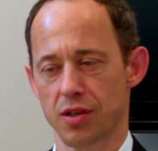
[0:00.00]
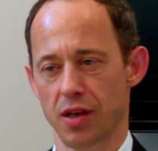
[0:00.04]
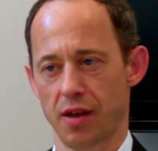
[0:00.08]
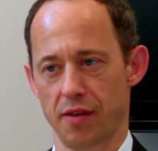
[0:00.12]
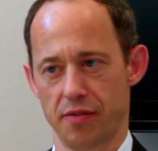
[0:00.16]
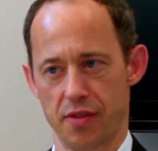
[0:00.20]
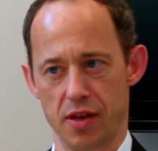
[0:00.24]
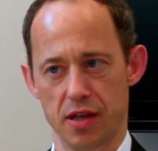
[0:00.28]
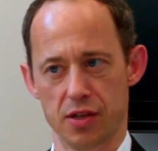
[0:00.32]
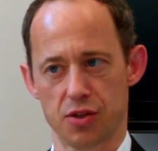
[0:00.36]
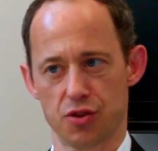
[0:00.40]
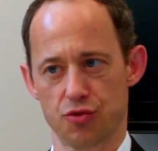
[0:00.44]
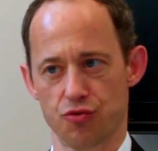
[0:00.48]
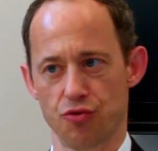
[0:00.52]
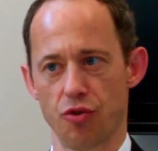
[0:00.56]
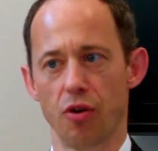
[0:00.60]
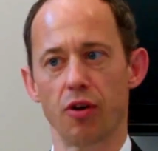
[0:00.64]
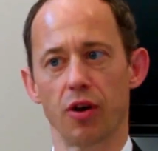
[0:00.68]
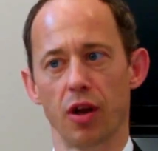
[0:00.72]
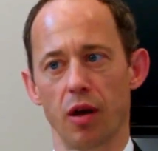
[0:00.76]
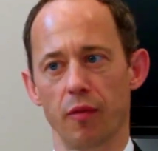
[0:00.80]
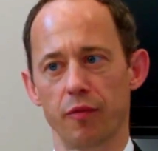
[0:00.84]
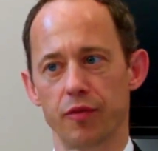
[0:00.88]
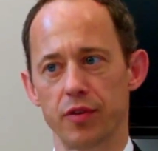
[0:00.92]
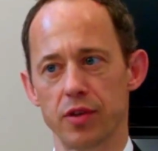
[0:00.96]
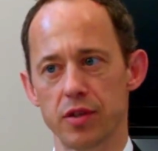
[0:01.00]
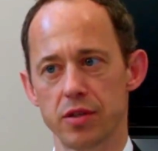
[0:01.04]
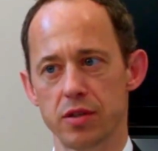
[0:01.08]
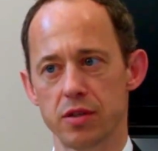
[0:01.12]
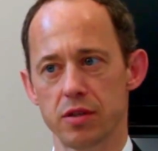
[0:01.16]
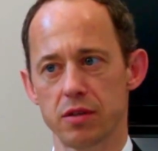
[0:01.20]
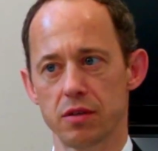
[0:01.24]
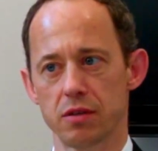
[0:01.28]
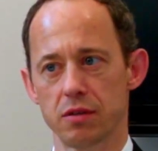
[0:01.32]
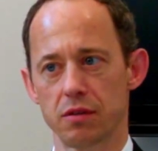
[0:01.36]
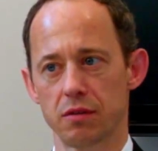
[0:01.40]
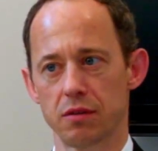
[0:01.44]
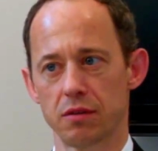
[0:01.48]
I think, strong and obvious.
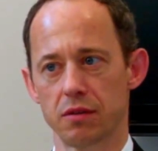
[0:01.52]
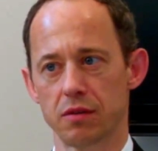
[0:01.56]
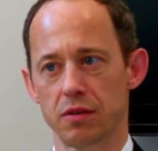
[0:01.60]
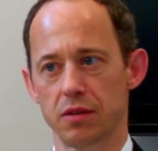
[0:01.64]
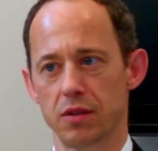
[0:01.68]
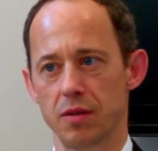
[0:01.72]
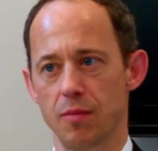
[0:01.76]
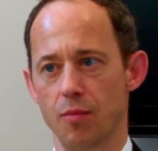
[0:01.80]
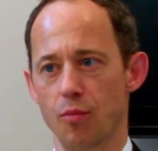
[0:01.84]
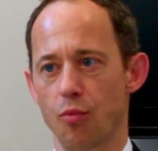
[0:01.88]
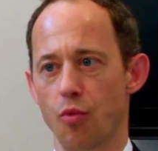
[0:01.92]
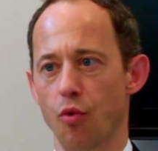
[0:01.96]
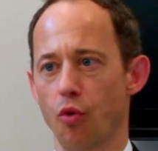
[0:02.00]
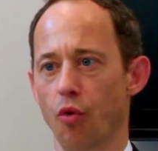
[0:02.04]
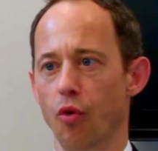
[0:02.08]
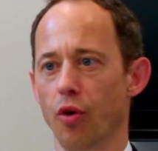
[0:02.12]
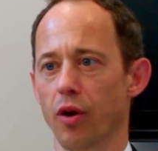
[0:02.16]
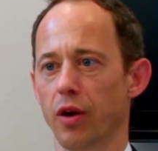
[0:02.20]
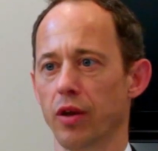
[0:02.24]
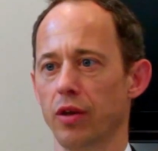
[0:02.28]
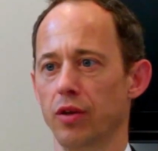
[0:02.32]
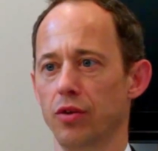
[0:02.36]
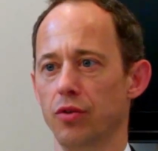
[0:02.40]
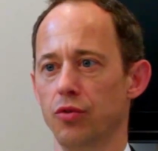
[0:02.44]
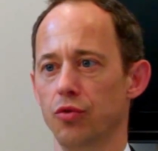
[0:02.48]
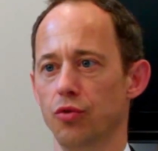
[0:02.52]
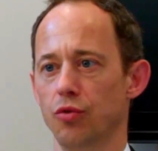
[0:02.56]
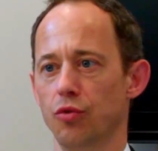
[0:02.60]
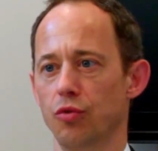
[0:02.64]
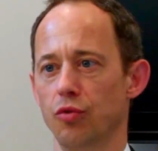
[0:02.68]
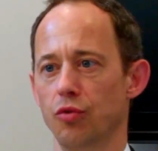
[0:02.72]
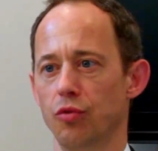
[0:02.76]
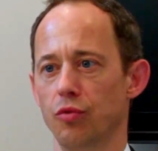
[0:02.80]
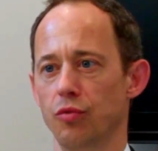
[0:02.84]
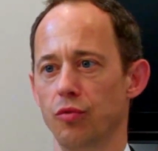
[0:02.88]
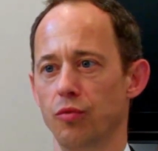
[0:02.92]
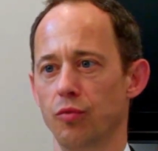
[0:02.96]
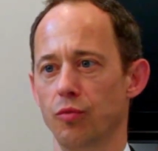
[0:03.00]
The more
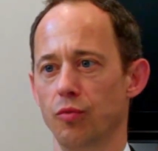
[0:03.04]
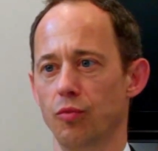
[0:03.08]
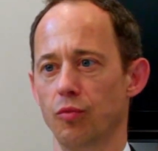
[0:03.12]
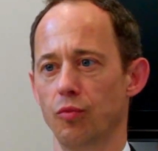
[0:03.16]
you